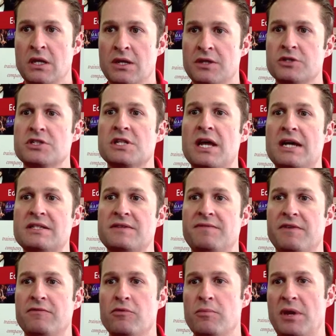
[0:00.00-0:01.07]
There's lots of
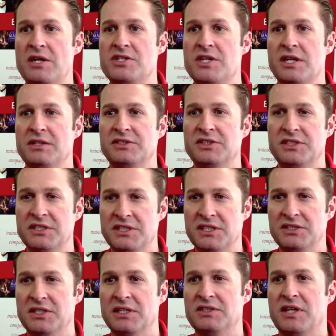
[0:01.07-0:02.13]
information and
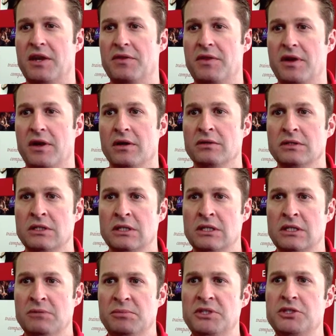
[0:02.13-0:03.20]
statistics out there,
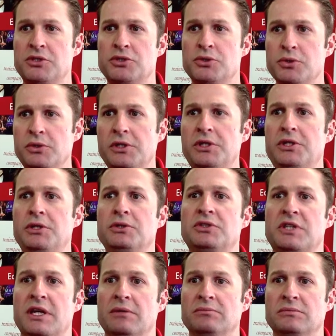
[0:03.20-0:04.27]
but to truly use
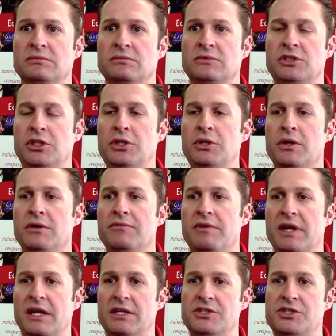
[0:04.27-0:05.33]
them to your
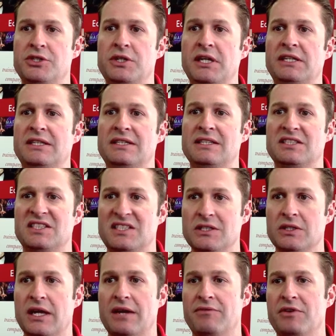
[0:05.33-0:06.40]
advantage, you need to
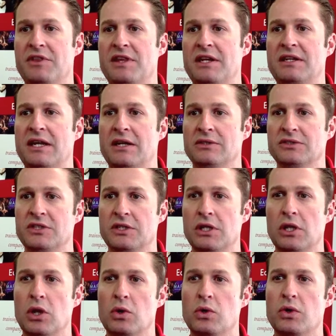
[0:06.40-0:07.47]
distill everything down to the
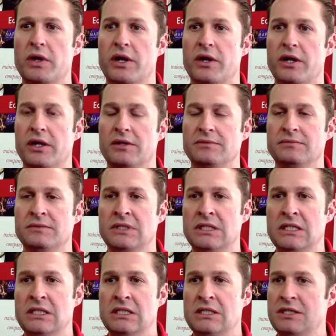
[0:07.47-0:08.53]
local area.
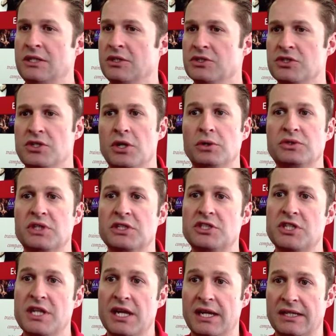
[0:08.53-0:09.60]
There is no such
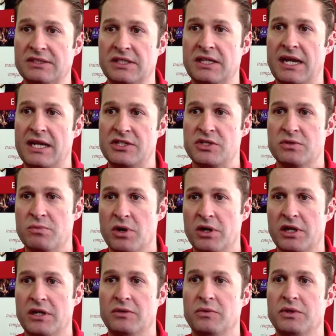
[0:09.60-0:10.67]
thing as a national
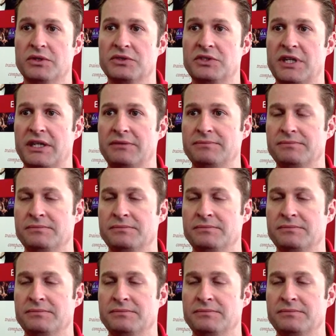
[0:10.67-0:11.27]
market in real estate.